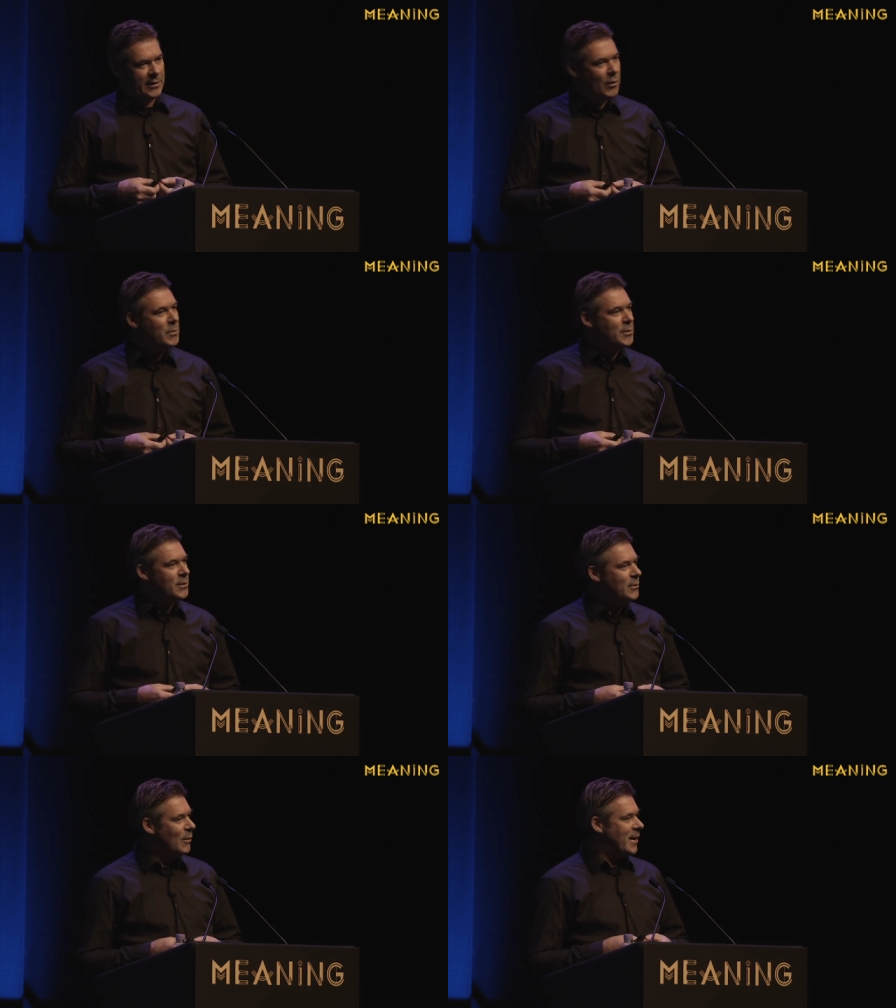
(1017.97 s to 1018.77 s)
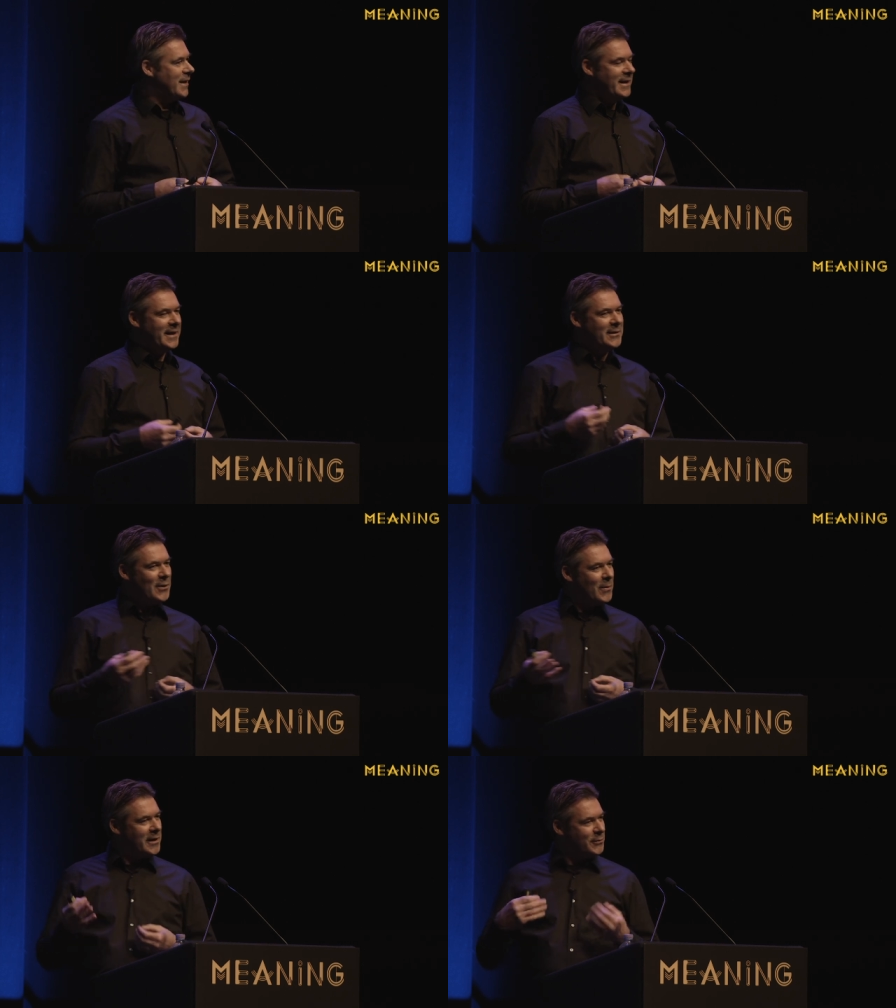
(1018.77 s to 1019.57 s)
no, nobody,
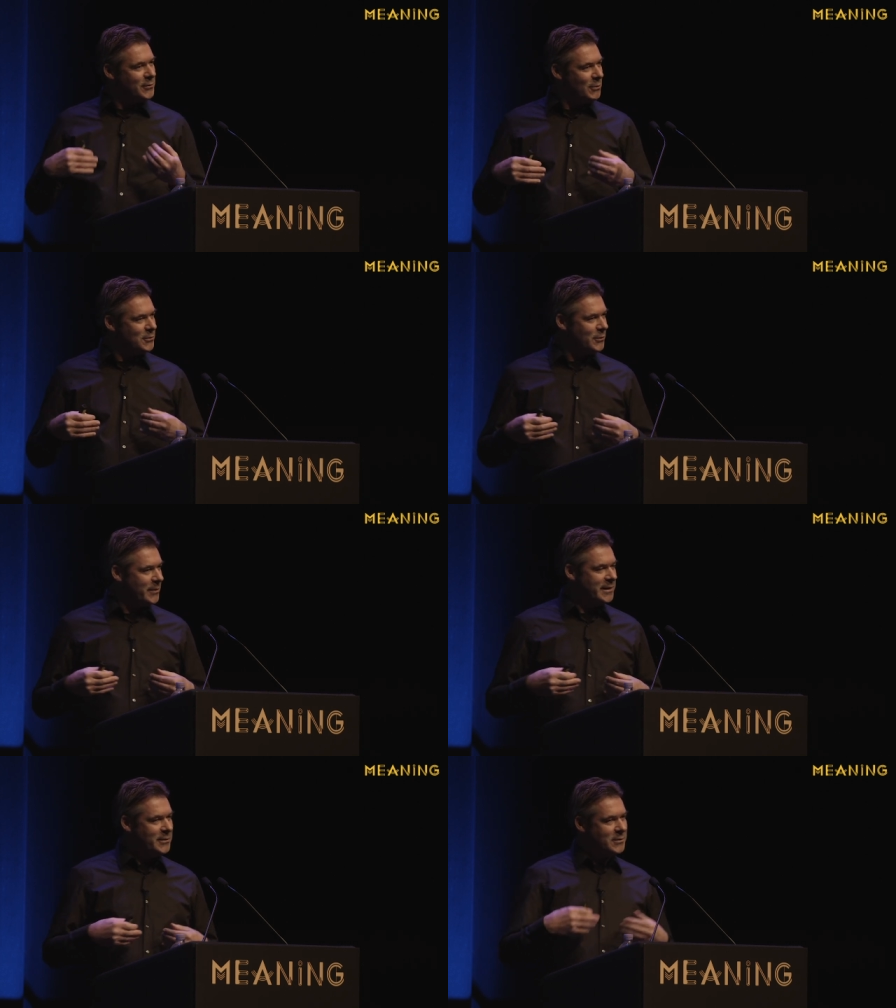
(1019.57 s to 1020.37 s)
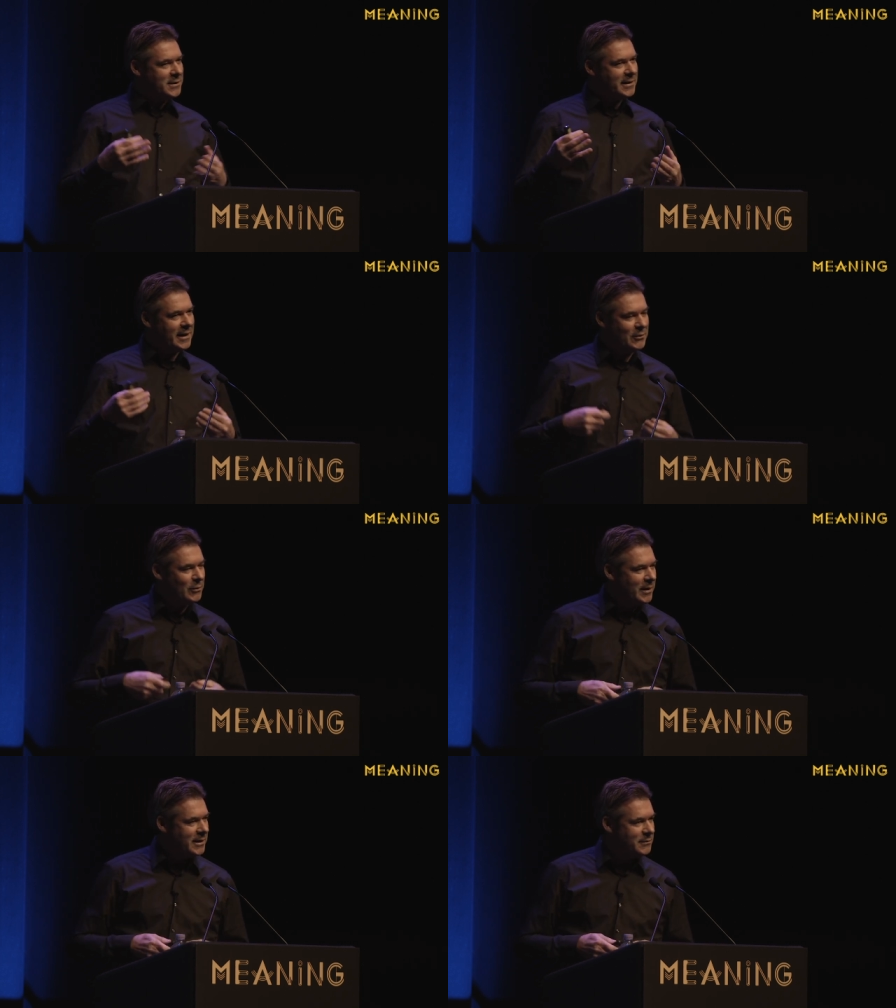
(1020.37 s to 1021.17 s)
no, when you don't do it, you see that
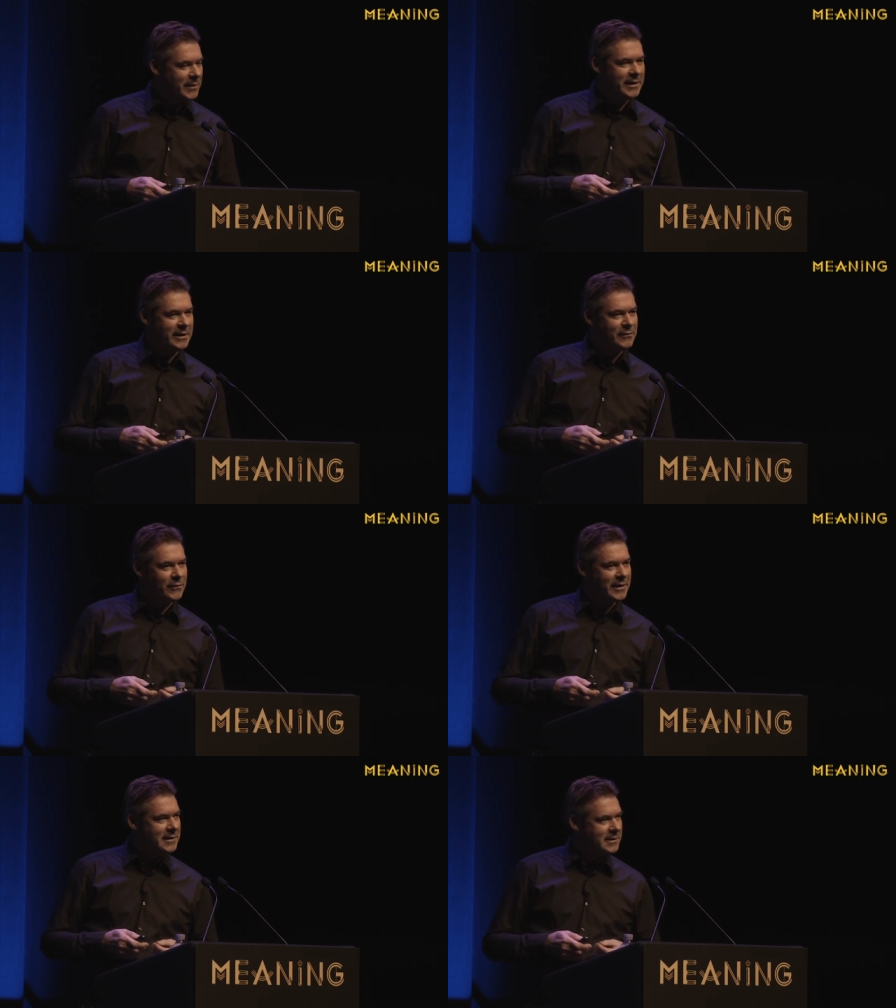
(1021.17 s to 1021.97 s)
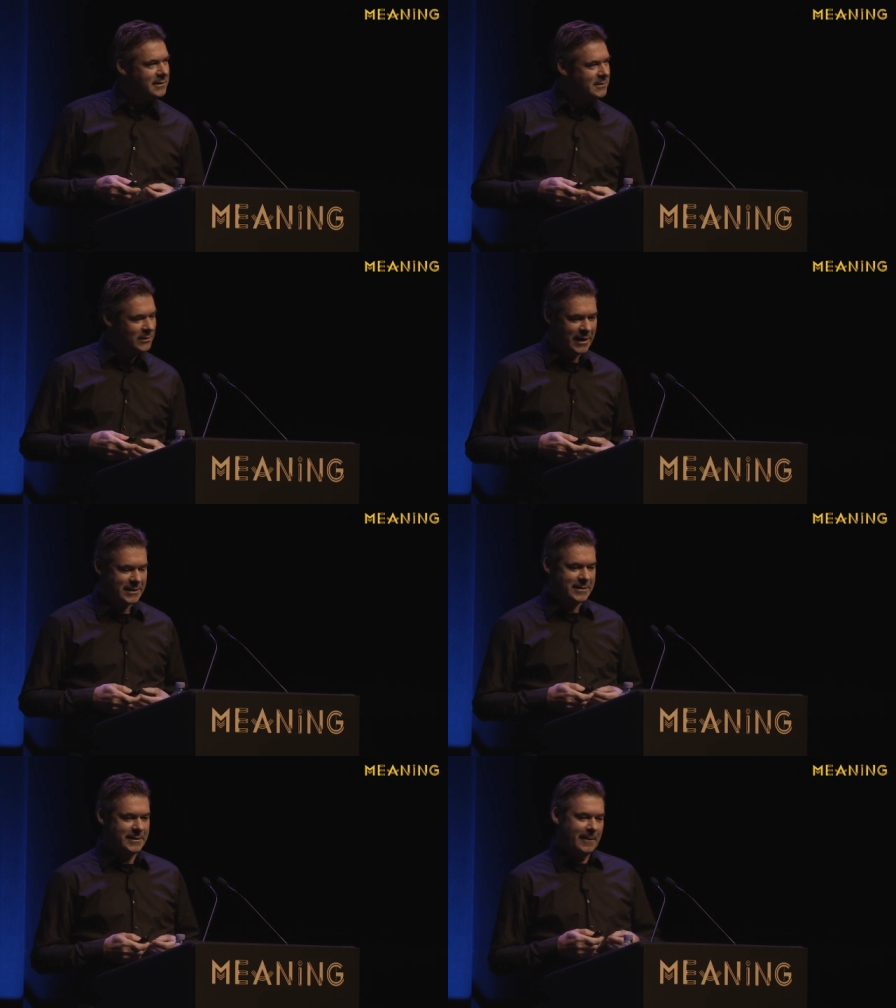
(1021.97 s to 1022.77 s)
nobody's waiting for it. So that's